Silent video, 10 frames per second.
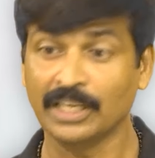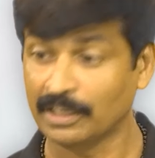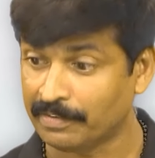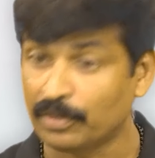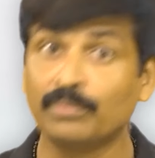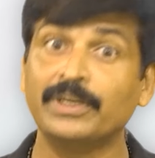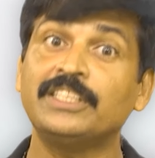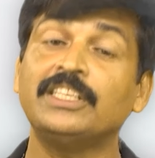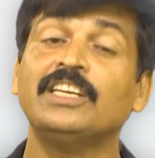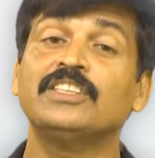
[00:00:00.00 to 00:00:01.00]
If
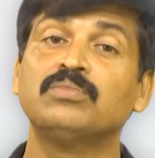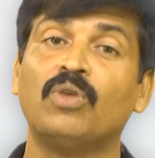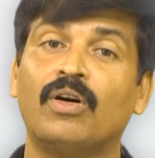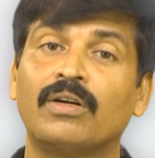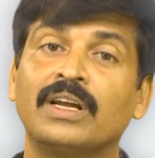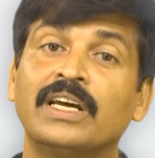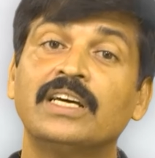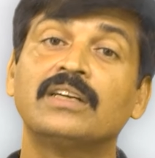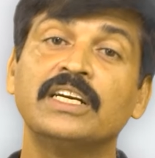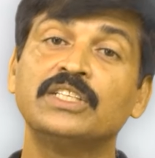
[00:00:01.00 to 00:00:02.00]
humidity is
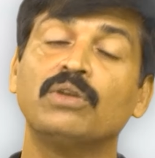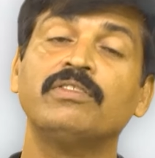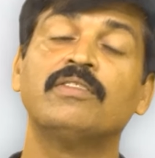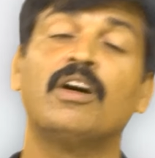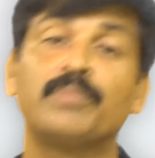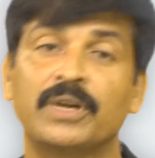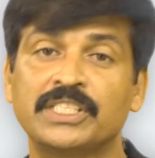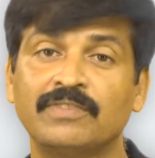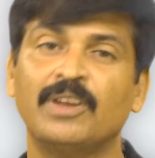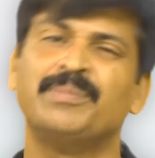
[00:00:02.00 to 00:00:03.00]
more, rate of
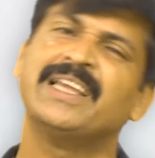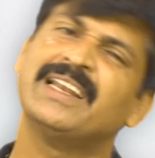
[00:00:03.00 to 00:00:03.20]
evaporation will be